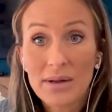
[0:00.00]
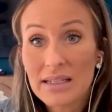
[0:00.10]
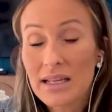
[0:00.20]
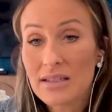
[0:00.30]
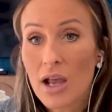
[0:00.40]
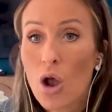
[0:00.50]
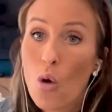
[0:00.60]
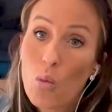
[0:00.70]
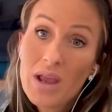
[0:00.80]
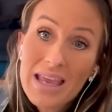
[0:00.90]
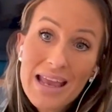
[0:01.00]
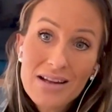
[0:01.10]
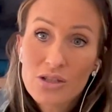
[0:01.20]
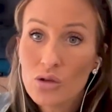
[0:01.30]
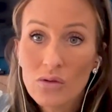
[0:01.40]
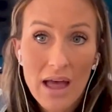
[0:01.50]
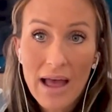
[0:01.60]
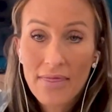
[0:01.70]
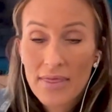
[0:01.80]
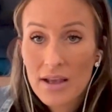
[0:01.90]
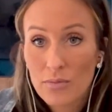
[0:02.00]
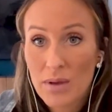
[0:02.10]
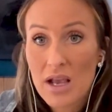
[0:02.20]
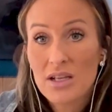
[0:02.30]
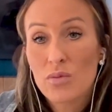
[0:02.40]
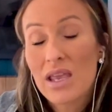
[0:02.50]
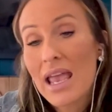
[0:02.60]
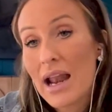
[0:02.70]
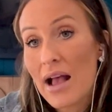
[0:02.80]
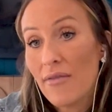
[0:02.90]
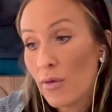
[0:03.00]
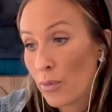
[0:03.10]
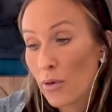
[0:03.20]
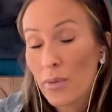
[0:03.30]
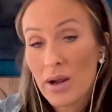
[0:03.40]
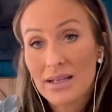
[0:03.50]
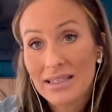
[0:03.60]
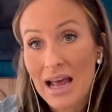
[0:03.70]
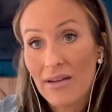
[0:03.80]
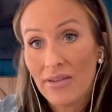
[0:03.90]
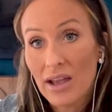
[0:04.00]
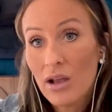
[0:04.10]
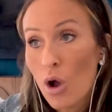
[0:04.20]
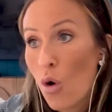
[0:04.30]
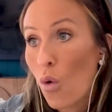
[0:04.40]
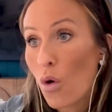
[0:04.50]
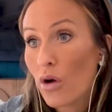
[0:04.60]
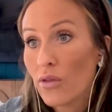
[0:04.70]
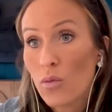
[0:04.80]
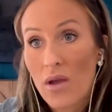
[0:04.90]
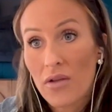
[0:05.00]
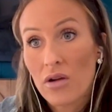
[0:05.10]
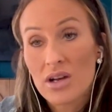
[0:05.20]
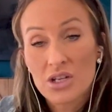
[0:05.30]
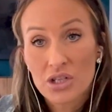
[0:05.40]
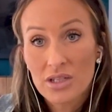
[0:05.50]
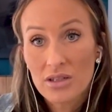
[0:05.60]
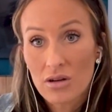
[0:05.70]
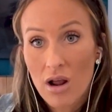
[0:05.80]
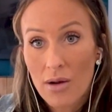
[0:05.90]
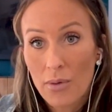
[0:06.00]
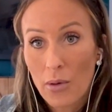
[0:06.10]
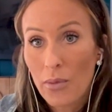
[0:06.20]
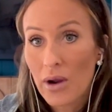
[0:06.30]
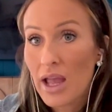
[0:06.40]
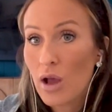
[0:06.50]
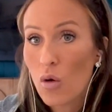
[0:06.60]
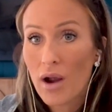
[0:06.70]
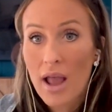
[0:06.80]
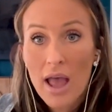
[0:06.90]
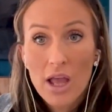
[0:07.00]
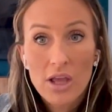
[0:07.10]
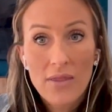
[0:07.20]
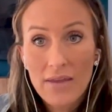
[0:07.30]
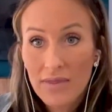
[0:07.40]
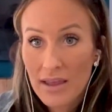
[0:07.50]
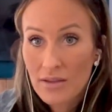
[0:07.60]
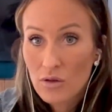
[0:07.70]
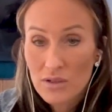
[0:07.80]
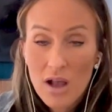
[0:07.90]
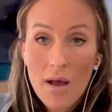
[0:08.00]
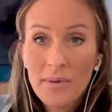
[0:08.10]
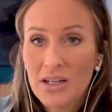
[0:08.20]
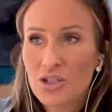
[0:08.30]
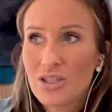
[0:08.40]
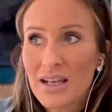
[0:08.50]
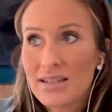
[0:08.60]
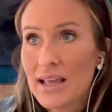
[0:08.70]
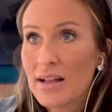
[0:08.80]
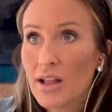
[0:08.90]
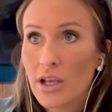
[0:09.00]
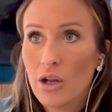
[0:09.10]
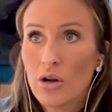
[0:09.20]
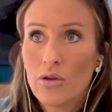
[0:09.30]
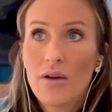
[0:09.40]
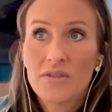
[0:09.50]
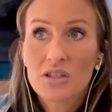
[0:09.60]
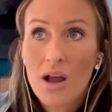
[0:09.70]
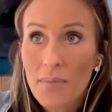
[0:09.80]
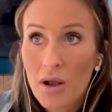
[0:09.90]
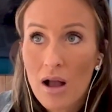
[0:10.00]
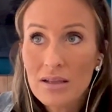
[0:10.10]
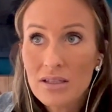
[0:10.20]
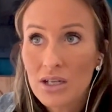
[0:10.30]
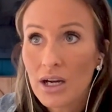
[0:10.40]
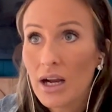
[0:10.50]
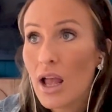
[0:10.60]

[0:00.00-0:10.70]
and it says, like, we can't do that because we can't have appropriate staffing, or the weather conditions are not appropriate, or that those come in. It's just like saying, like, you have to stop the concert